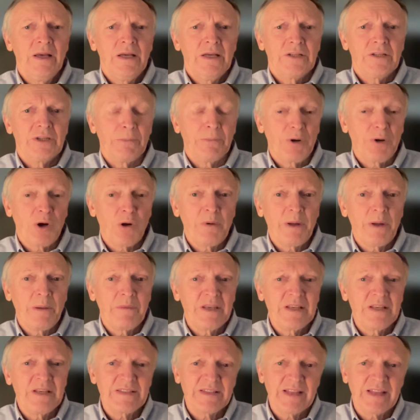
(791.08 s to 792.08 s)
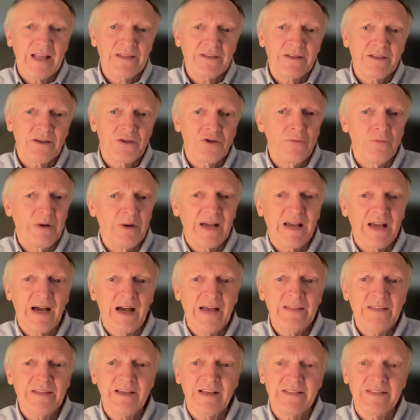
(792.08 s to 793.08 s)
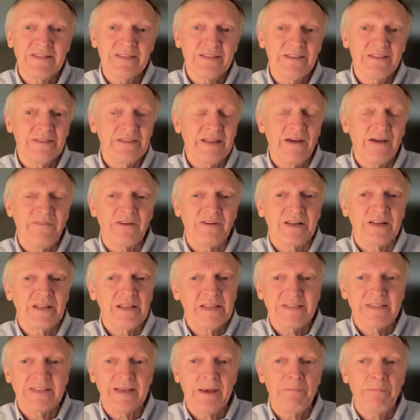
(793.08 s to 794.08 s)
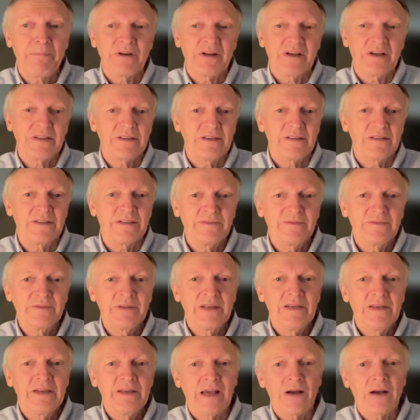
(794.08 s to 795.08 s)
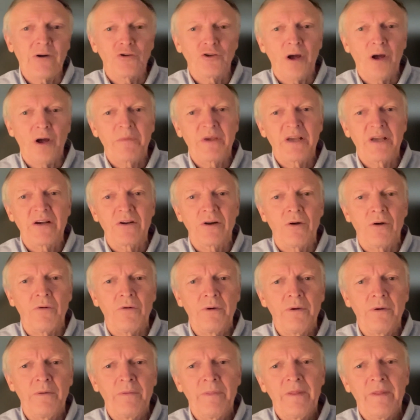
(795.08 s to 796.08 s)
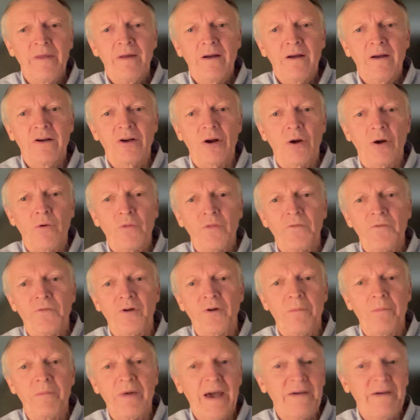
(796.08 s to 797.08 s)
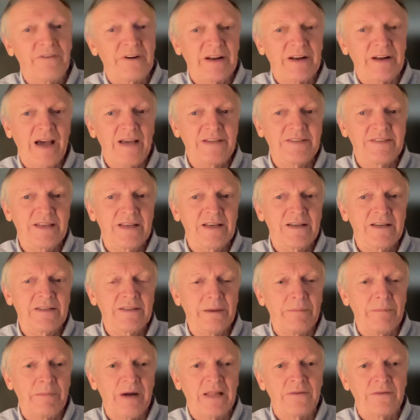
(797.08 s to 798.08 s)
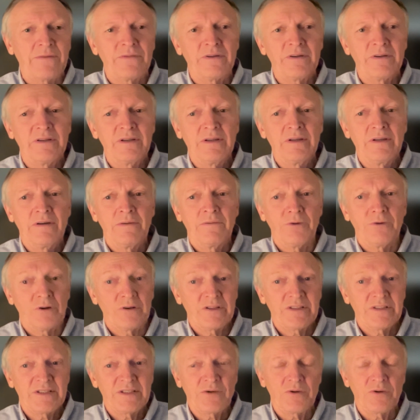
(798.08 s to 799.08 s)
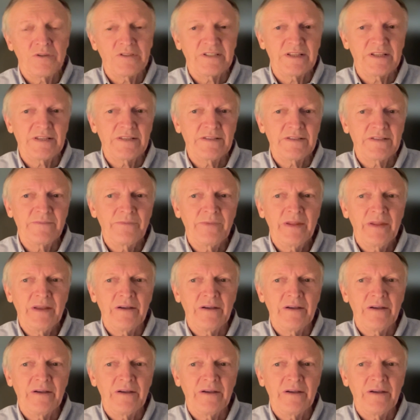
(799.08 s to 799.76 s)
The problem is that humankind has never really separated economic growth from ever-rising demand for resources.